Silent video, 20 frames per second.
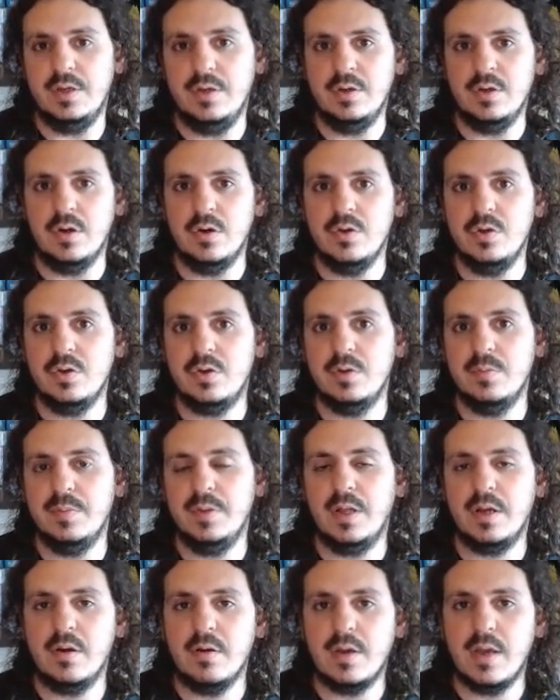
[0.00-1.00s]
You know, you can be
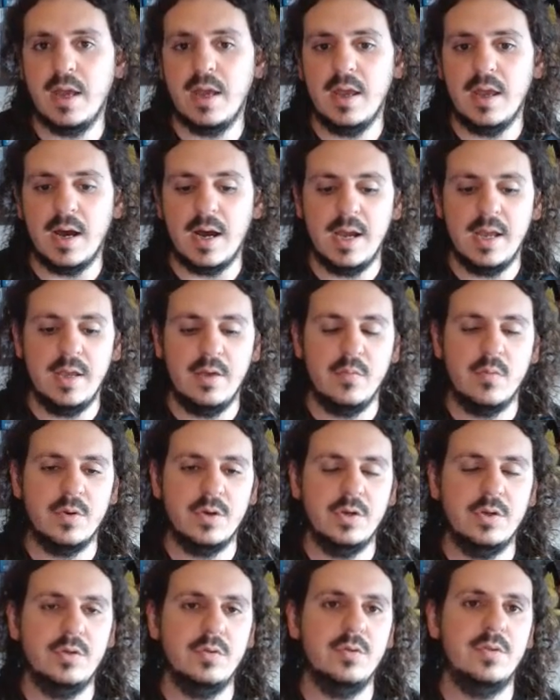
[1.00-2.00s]
like, okay, I want
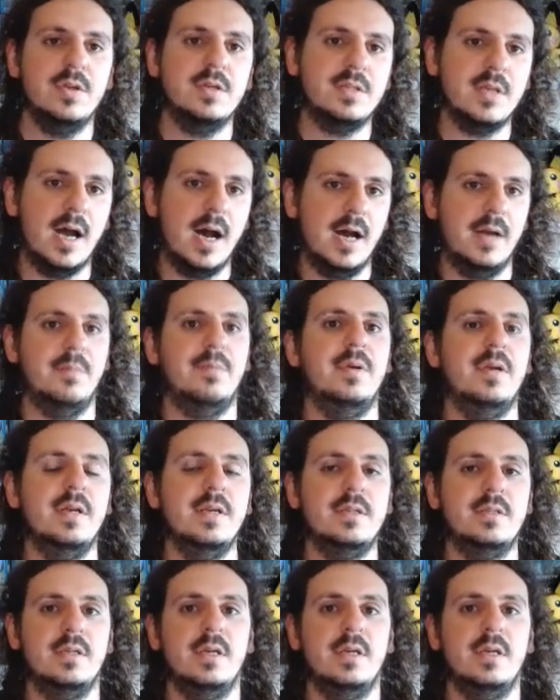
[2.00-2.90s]
to do this art piece,